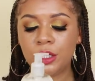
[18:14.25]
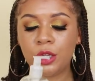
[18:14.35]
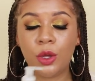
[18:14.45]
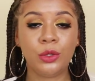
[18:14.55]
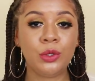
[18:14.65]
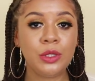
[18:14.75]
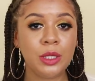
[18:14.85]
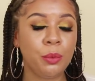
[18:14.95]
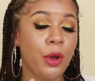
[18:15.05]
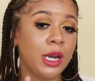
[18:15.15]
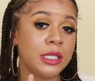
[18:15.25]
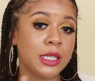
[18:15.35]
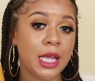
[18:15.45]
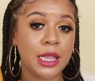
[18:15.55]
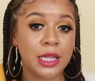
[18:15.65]
So using
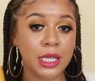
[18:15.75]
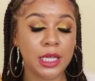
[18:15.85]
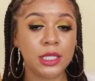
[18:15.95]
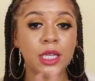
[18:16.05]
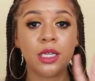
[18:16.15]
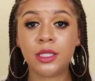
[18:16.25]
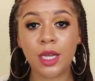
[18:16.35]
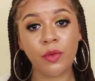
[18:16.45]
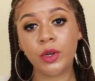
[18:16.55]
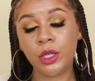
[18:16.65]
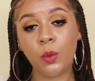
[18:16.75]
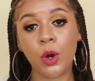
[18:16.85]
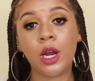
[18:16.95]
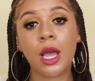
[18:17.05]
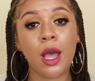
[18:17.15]
products like these definitely
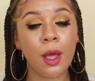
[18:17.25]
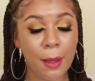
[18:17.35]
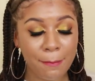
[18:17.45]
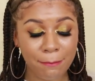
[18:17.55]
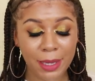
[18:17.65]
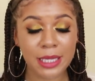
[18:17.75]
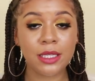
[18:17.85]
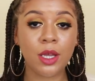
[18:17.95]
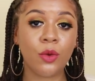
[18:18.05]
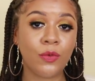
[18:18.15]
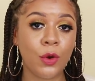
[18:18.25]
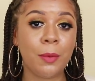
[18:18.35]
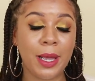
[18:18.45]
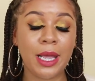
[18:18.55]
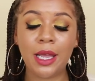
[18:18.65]
work amazing
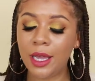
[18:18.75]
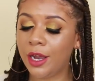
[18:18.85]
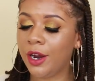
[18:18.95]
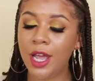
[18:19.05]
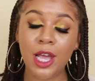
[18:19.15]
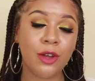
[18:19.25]
for my hair,